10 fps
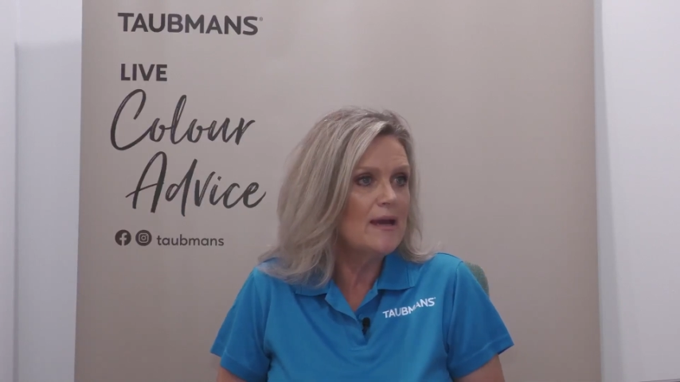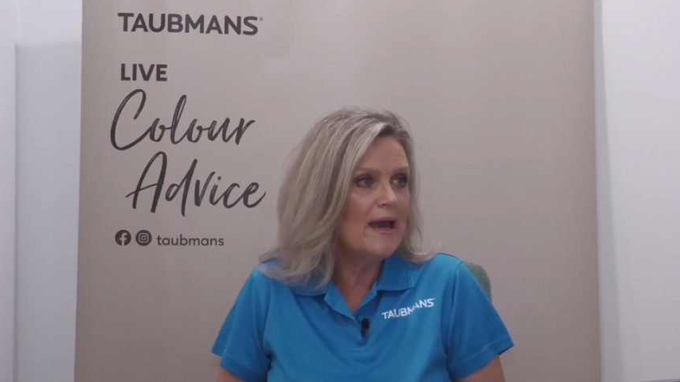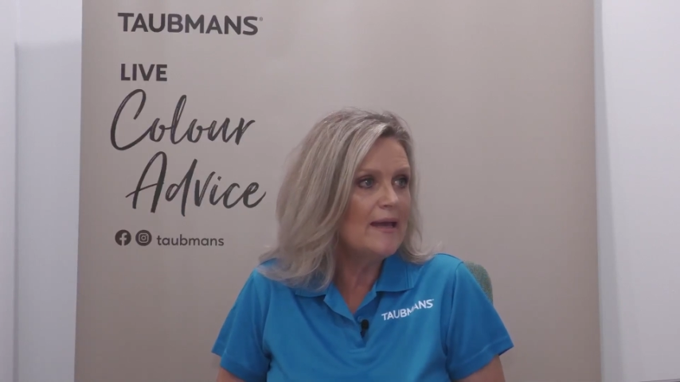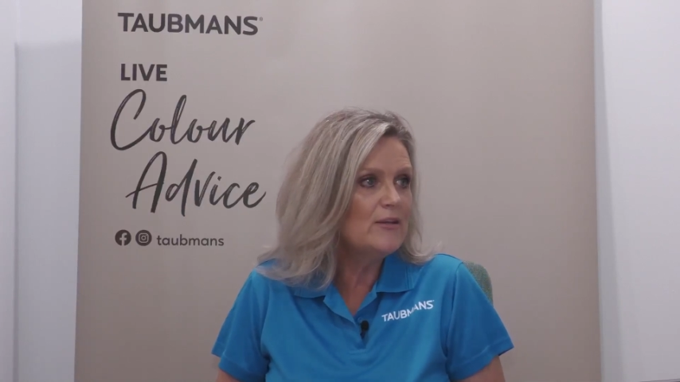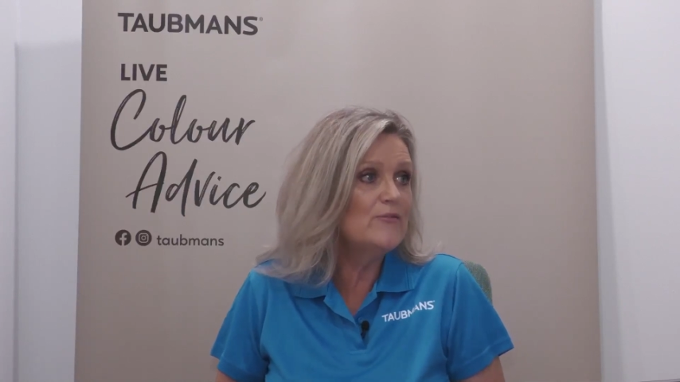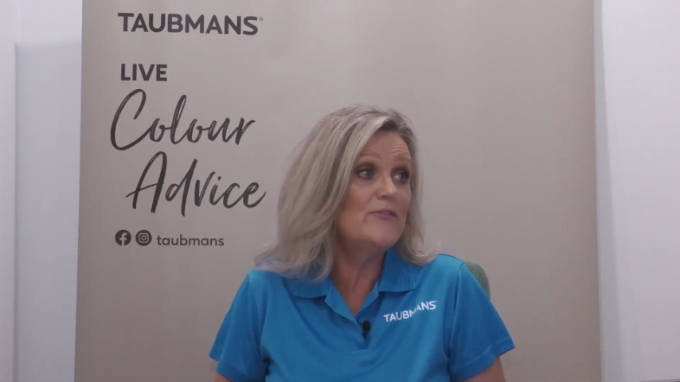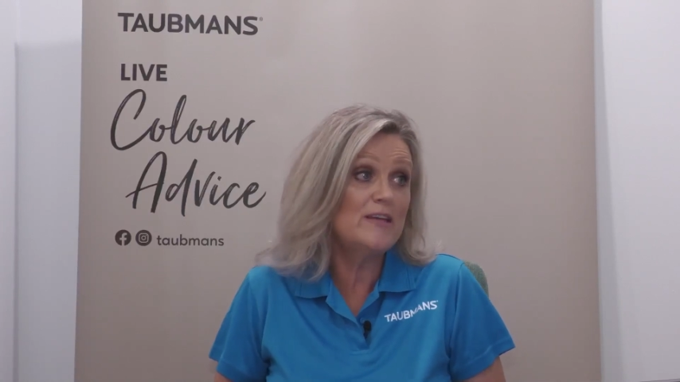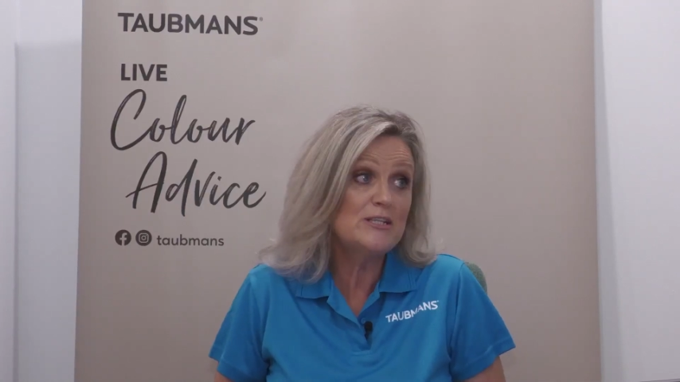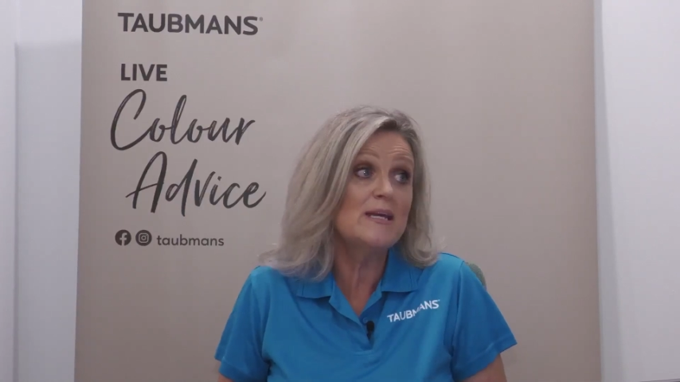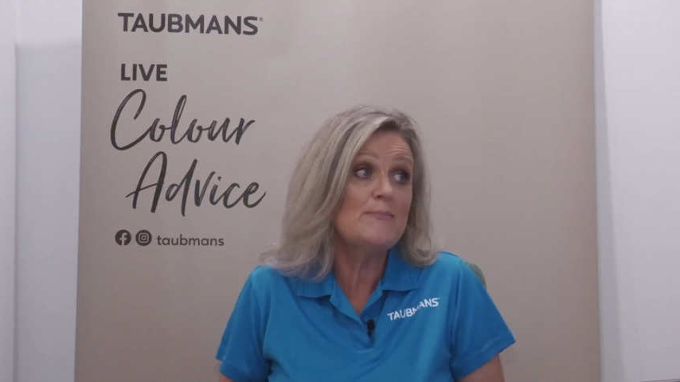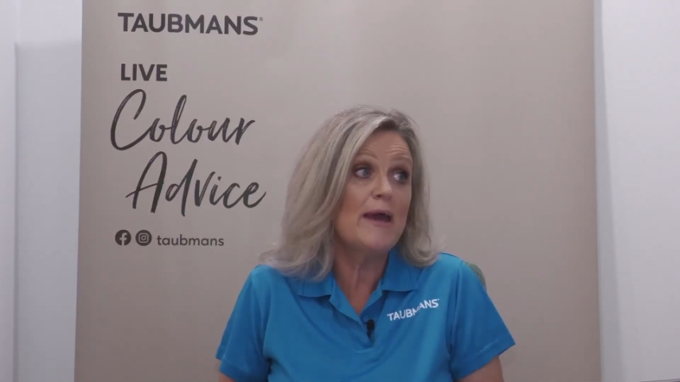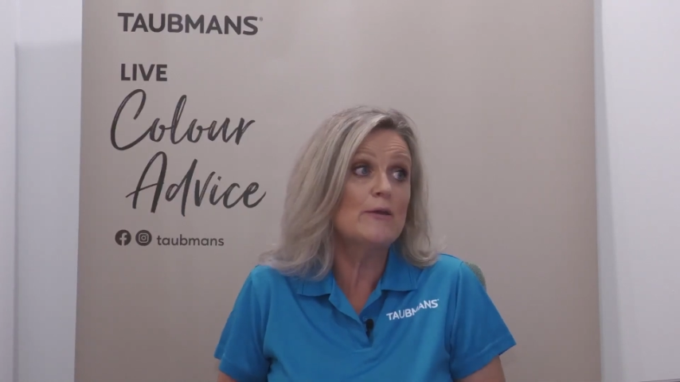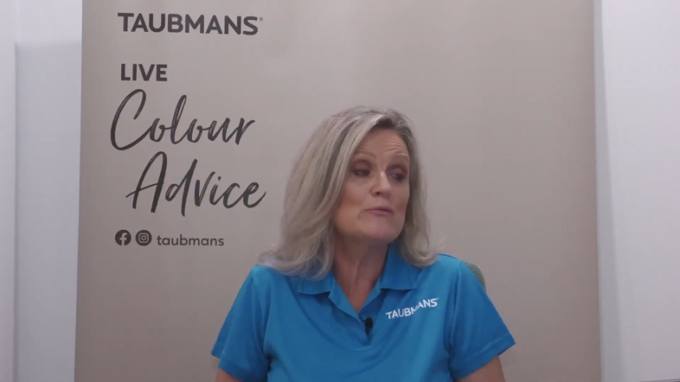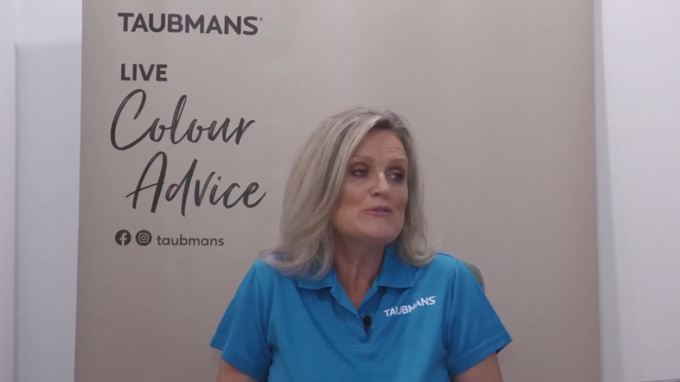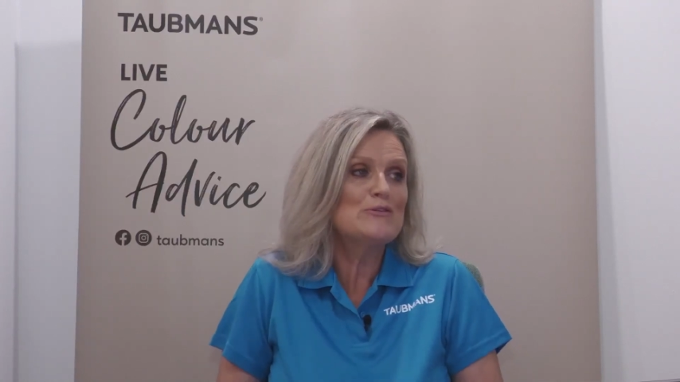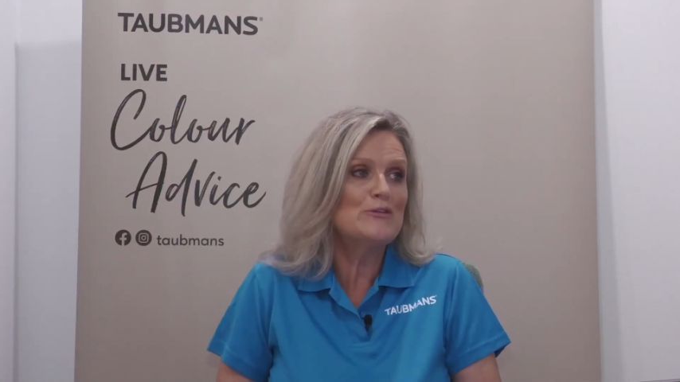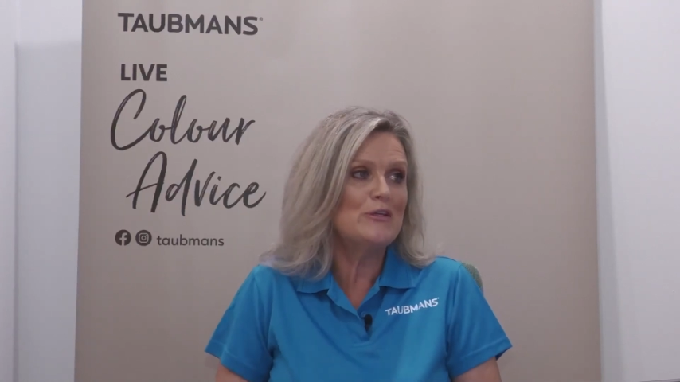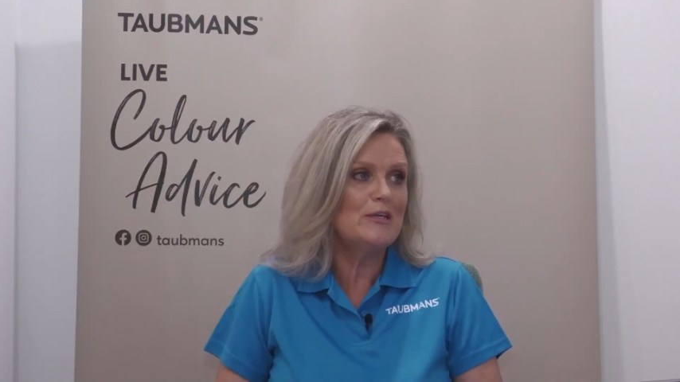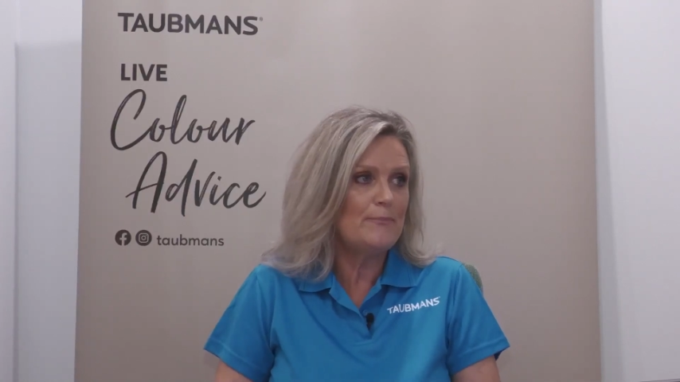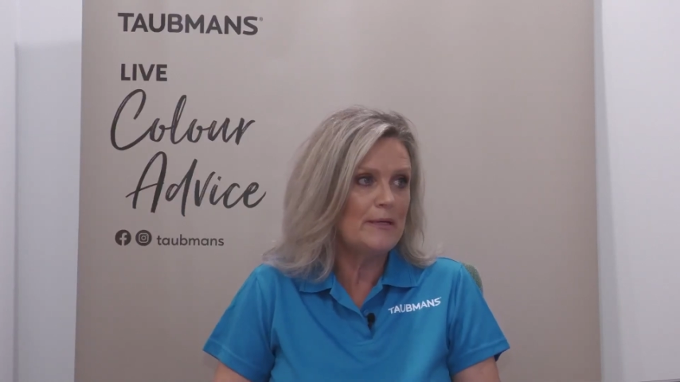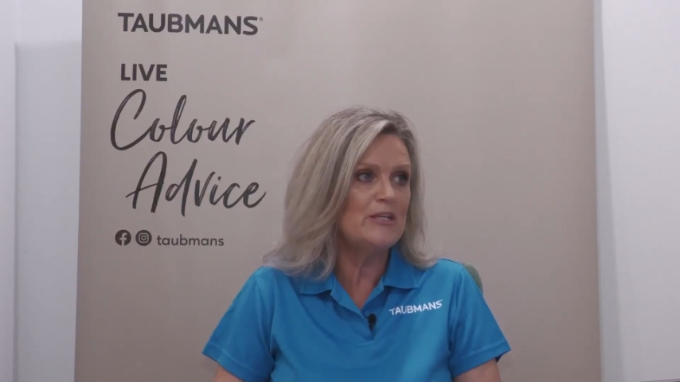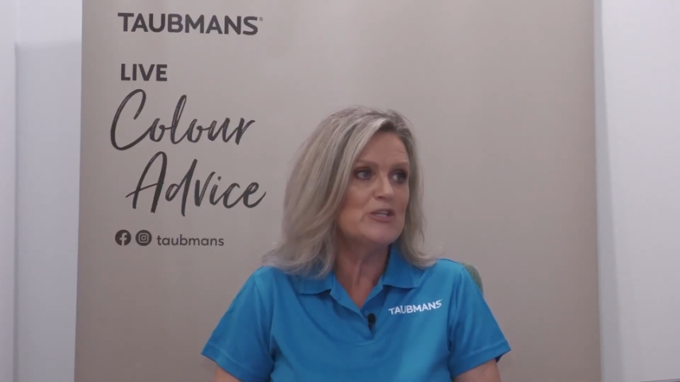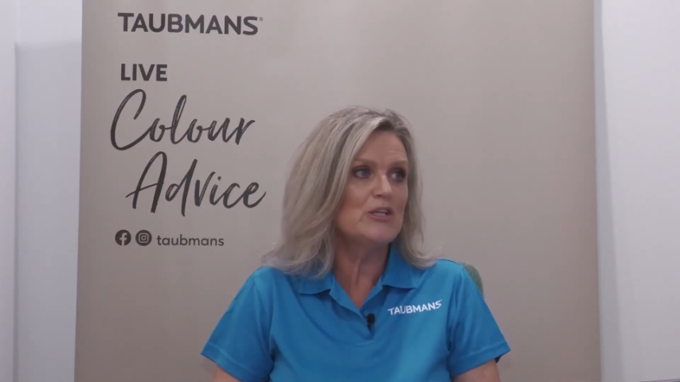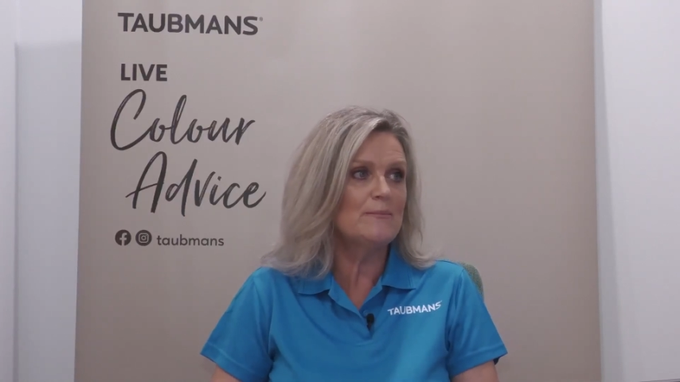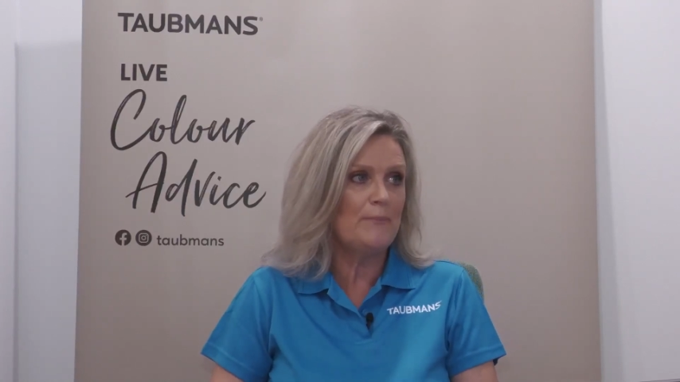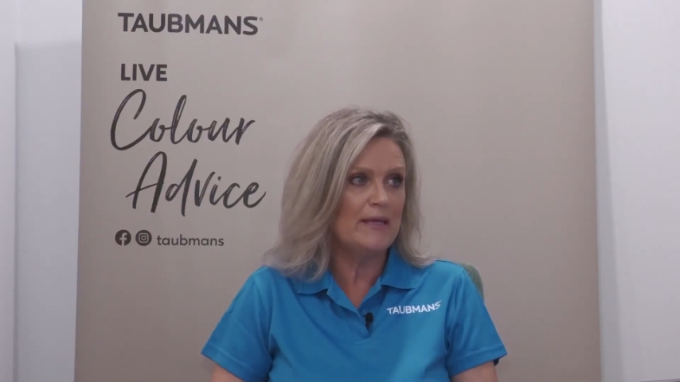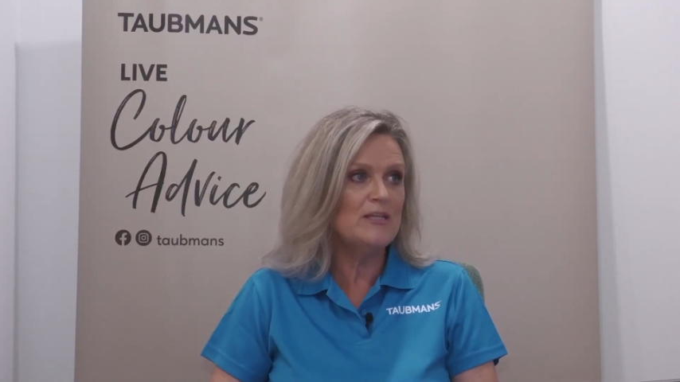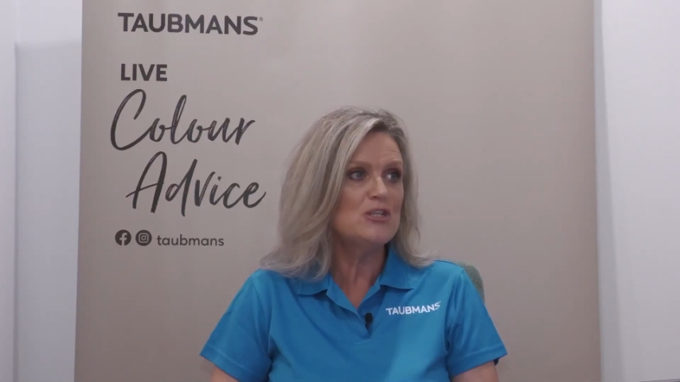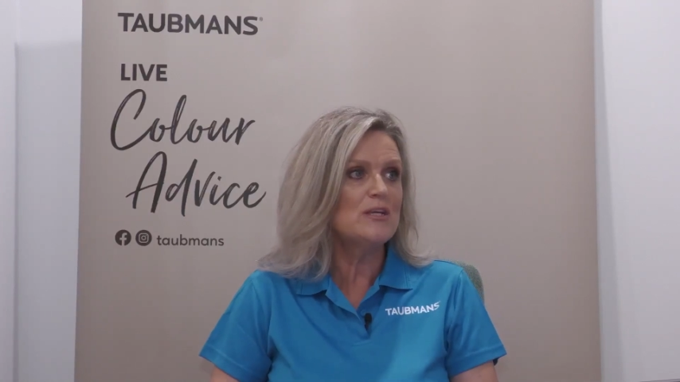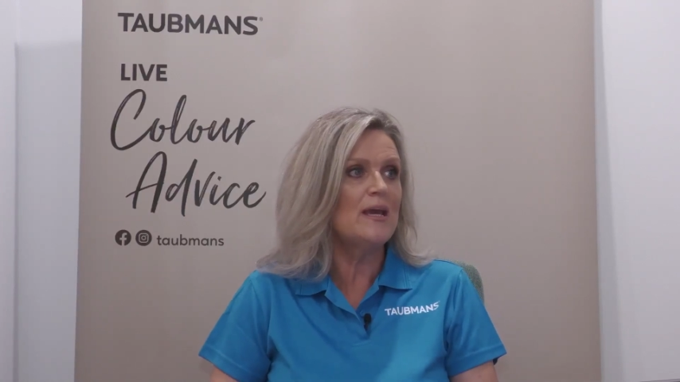added VJ panels to the Peninsula bench